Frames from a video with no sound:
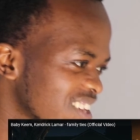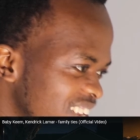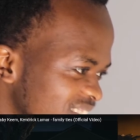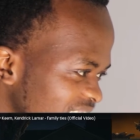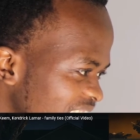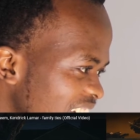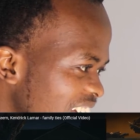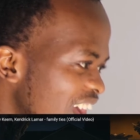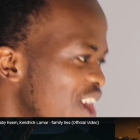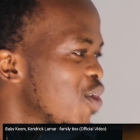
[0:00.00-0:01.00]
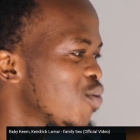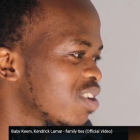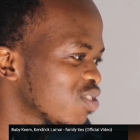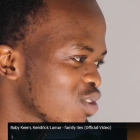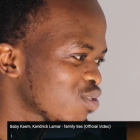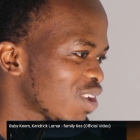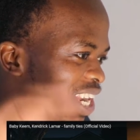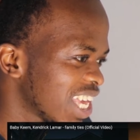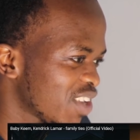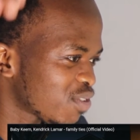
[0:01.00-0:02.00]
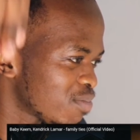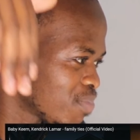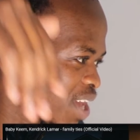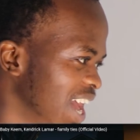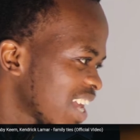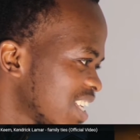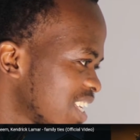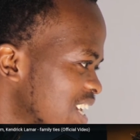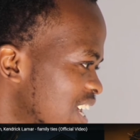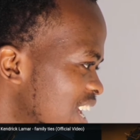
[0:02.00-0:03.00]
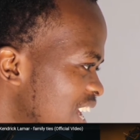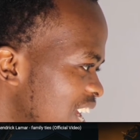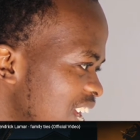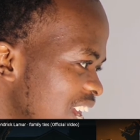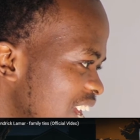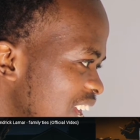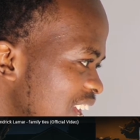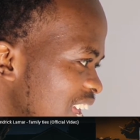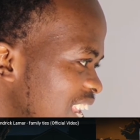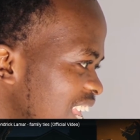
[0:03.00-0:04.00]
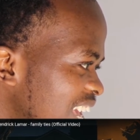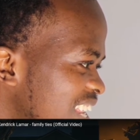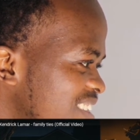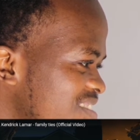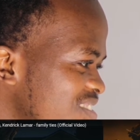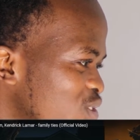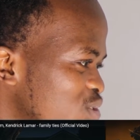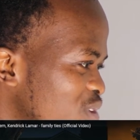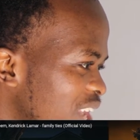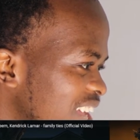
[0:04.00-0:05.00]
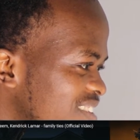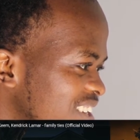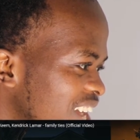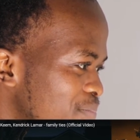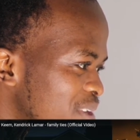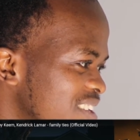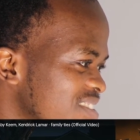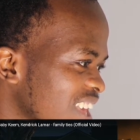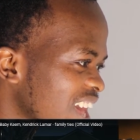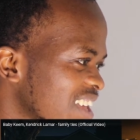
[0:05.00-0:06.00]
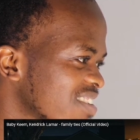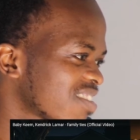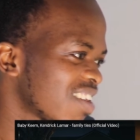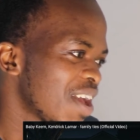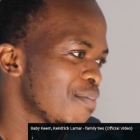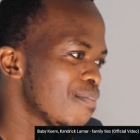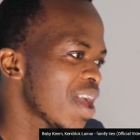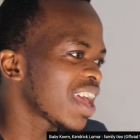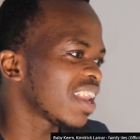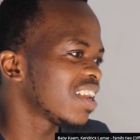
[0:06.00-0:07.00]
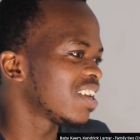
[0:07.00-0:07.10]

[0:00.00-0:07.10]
Then there's a car which is also lit from behind, and then it's also lighting up these guys, man.